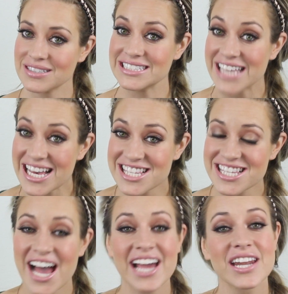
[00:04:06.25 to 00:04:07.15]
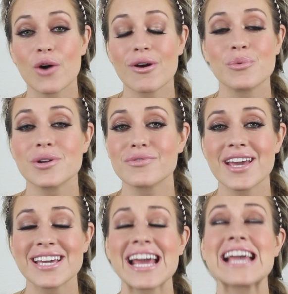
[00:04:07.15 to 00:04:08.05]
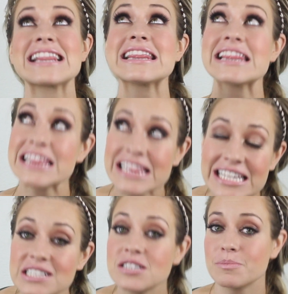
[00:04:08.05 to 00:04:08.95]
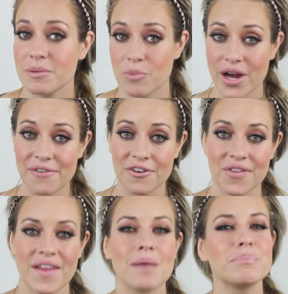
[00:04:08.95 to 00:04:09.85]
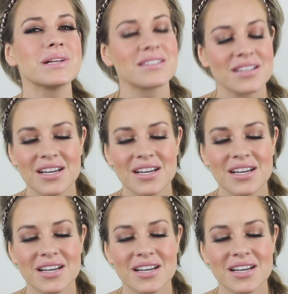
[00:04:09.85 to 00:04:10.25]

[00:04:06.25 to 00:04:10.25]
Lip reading: Yes, I know it would have taken a little bit more effort than that, but